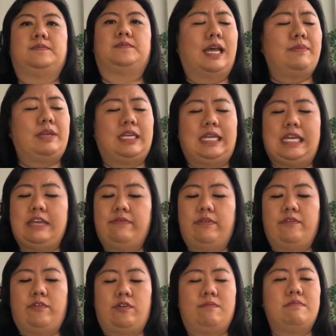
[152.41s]
I mean,
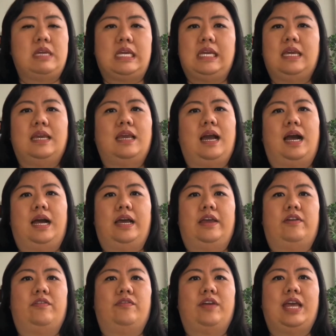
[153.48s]
even for me,
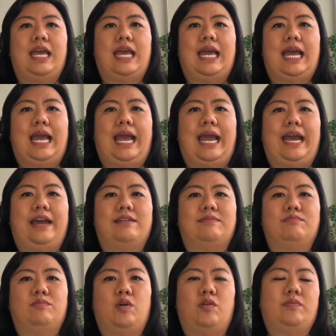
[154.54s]
I've had
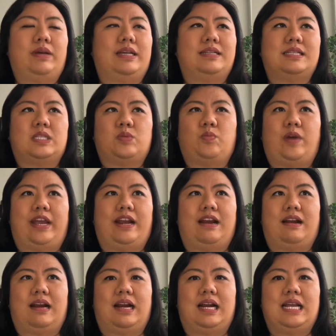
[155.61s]
moments
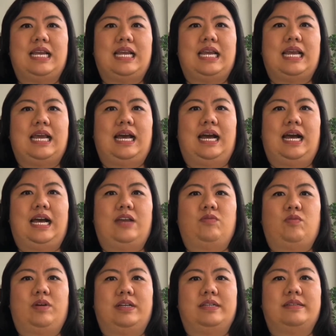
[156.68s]
where I
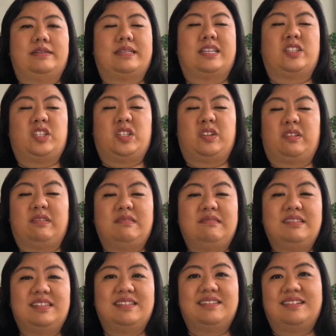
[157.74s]
was
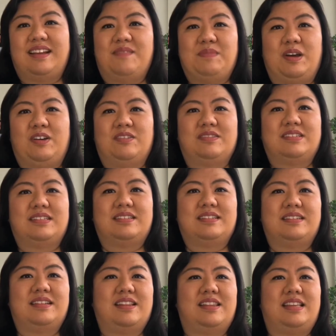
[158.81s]
concerned about
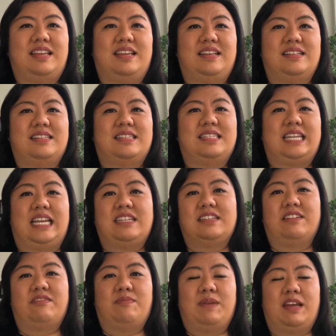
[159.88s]
the state
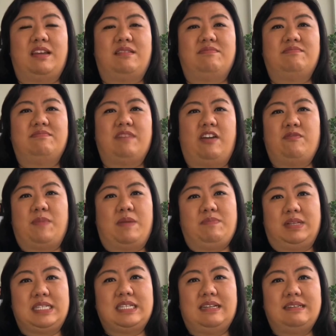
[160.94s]
of my
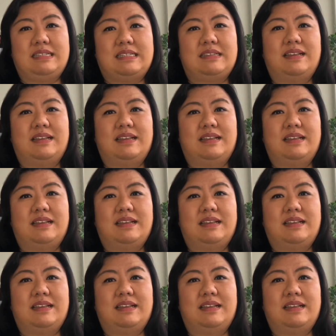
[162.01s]
business,